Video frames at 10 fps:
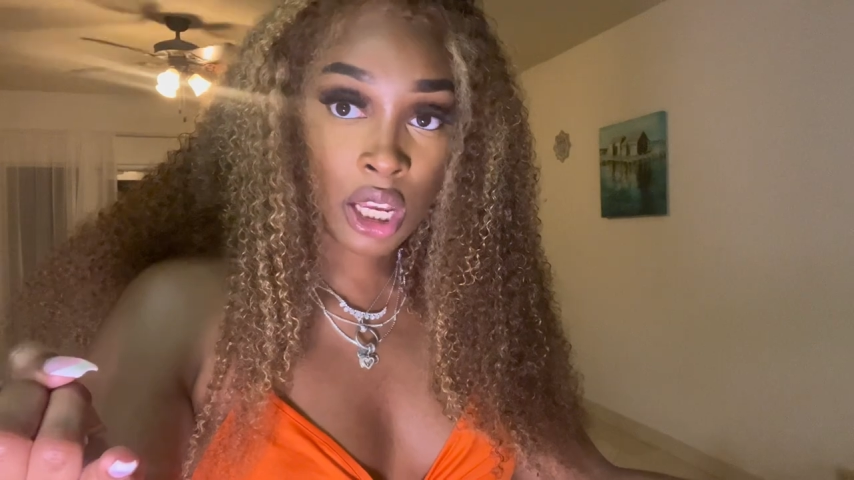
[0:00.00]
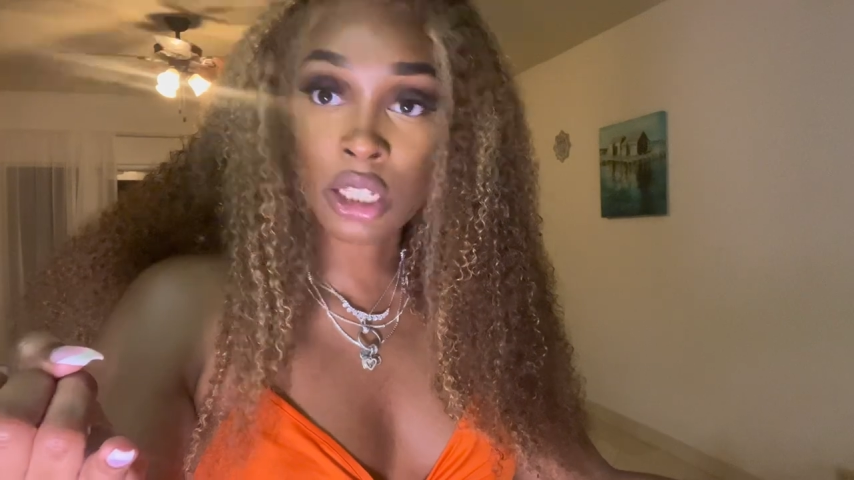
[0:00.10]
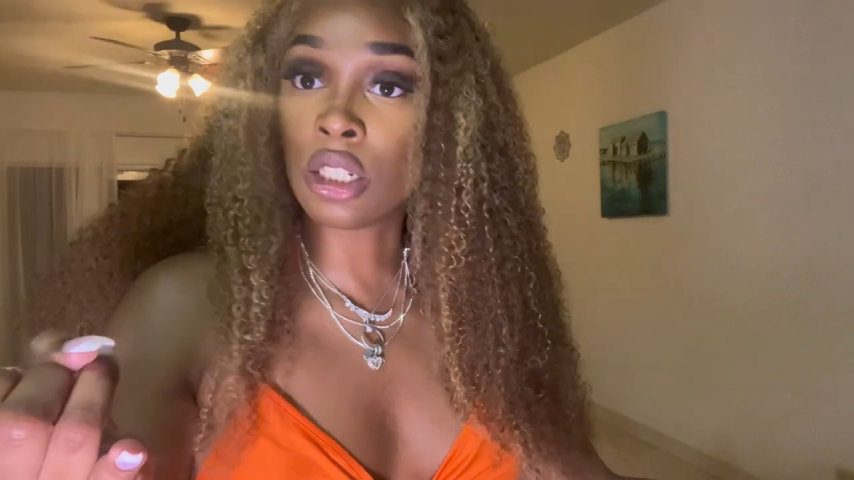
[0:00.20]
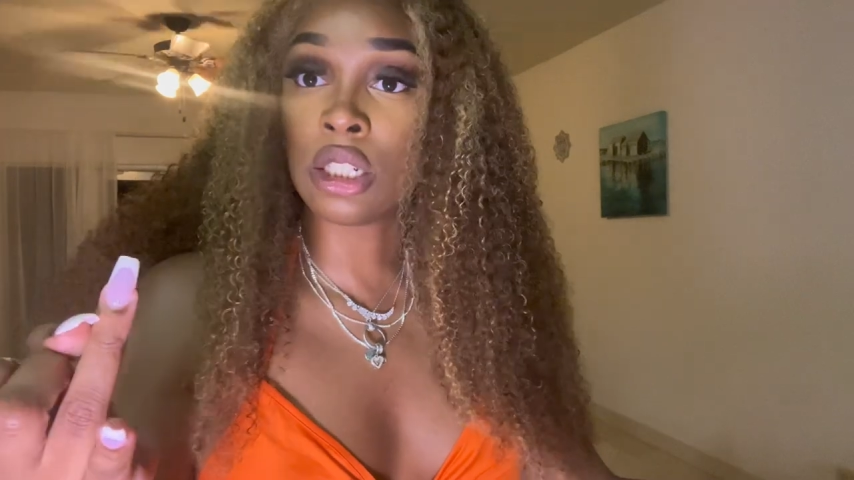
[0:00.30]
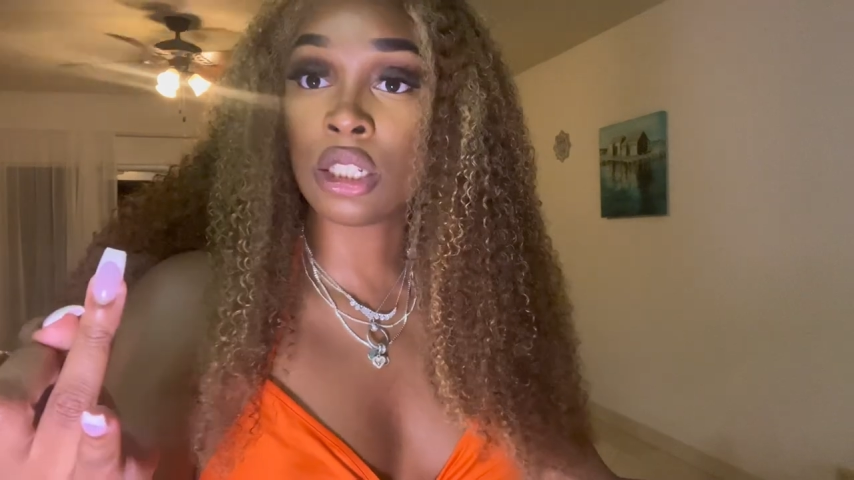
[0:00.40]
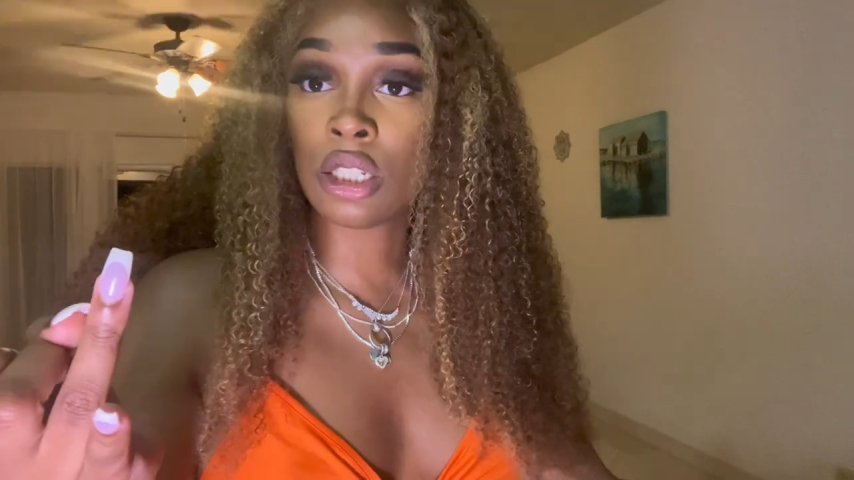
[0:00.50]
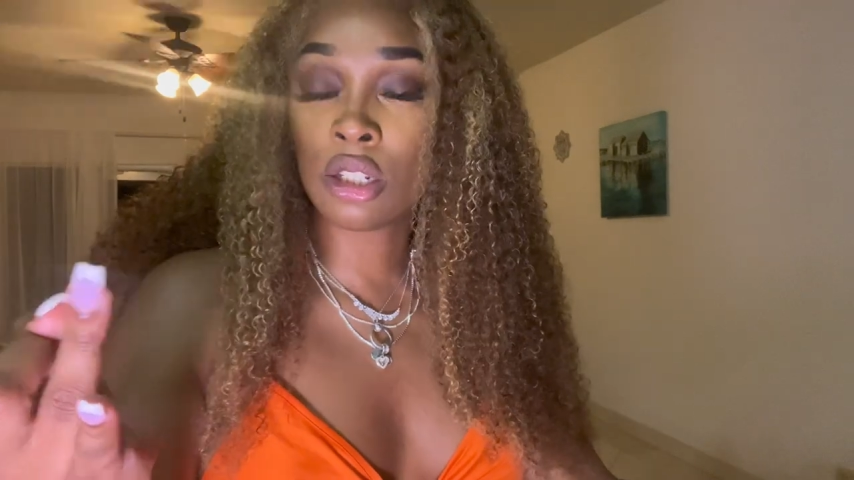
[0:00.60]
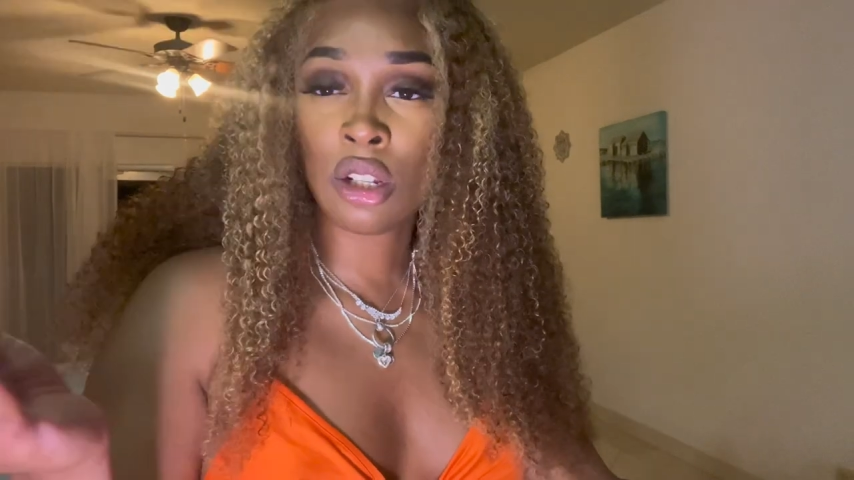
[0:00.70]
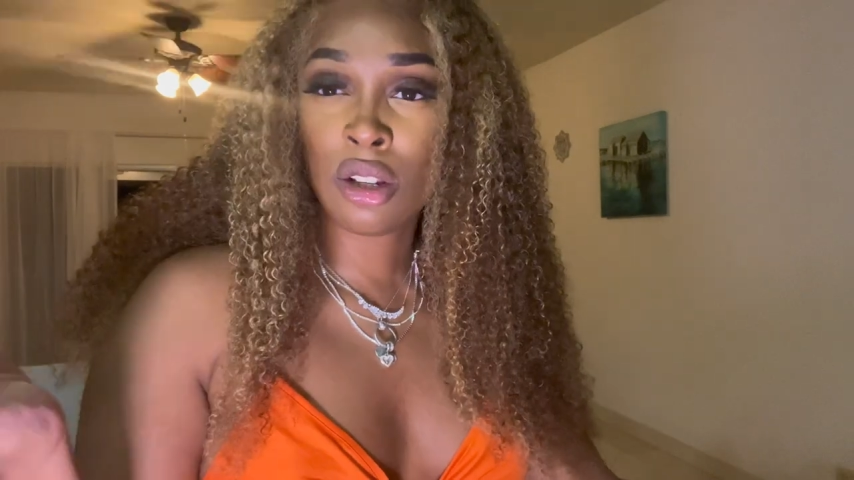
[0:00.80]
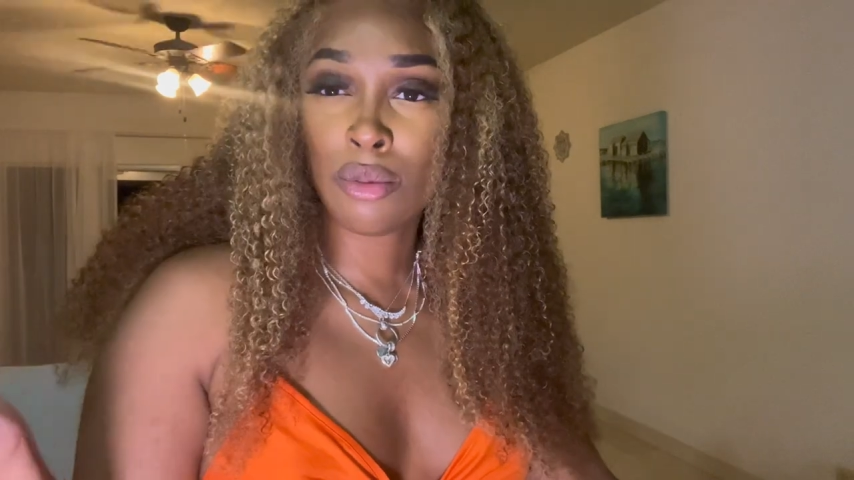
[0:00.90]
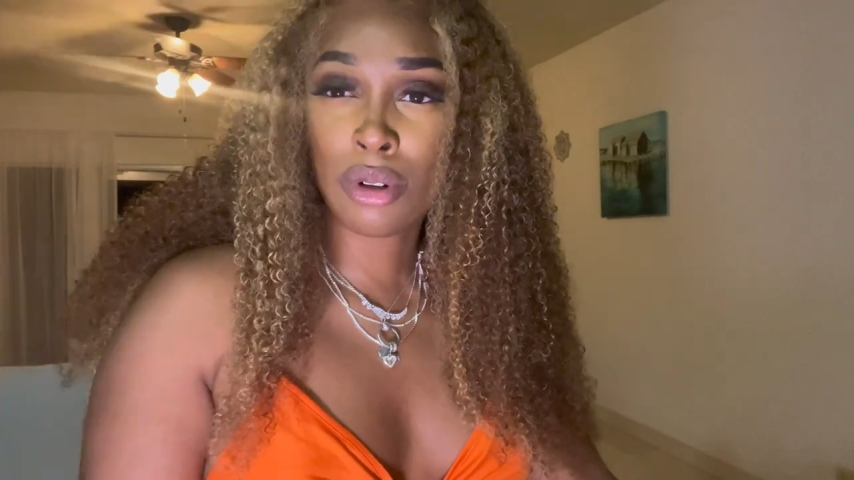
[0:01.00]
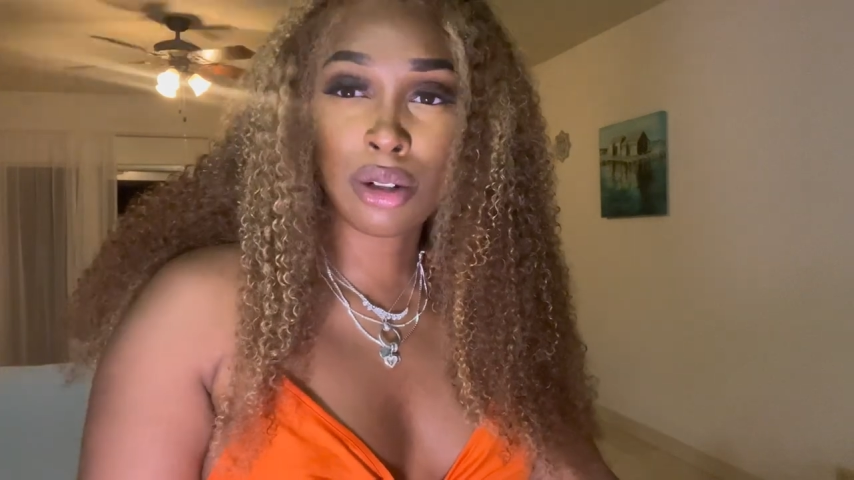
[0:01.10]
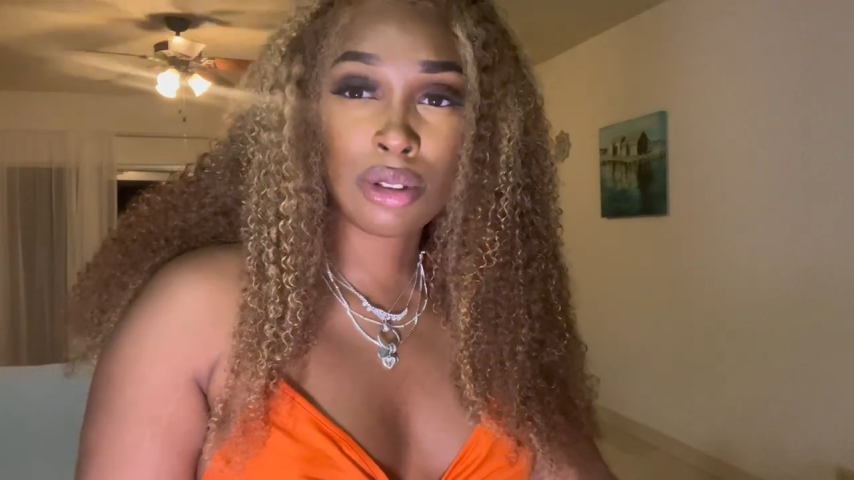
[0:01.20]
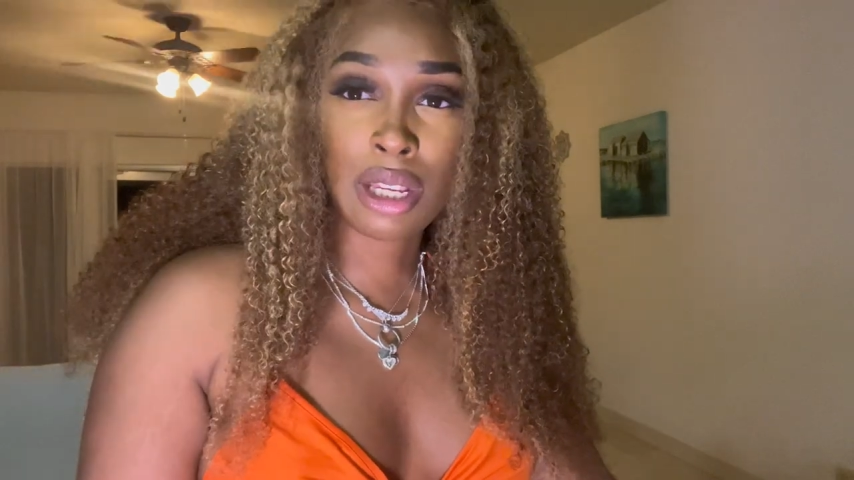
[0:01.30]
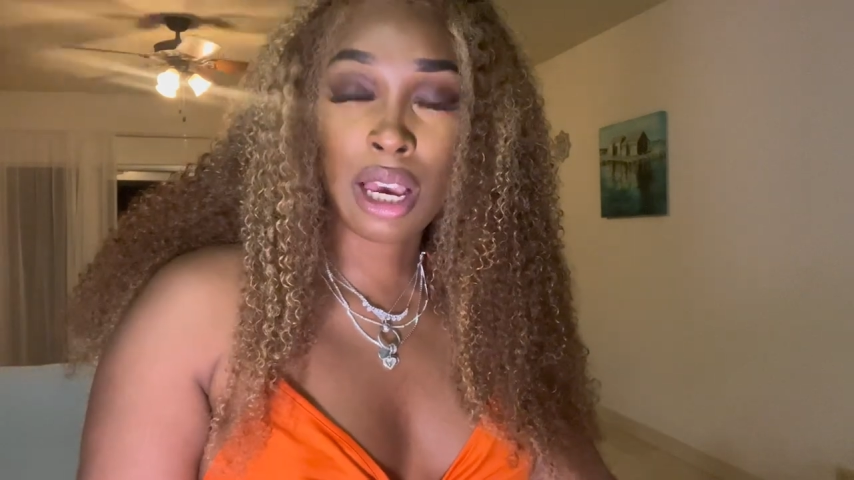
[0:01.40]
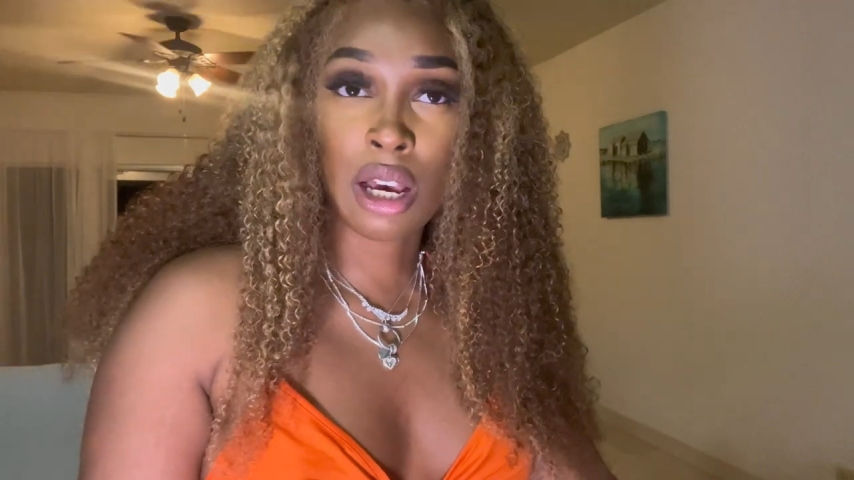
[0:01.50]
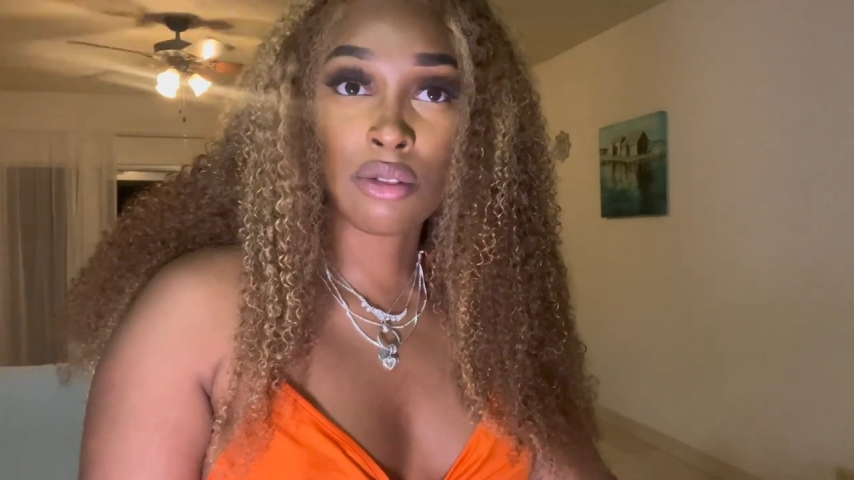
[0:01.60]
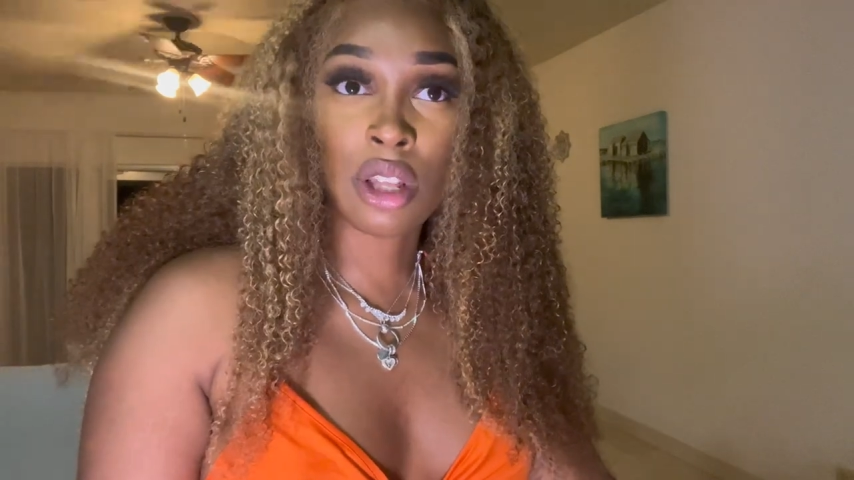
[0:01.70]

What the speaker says: and what else they have?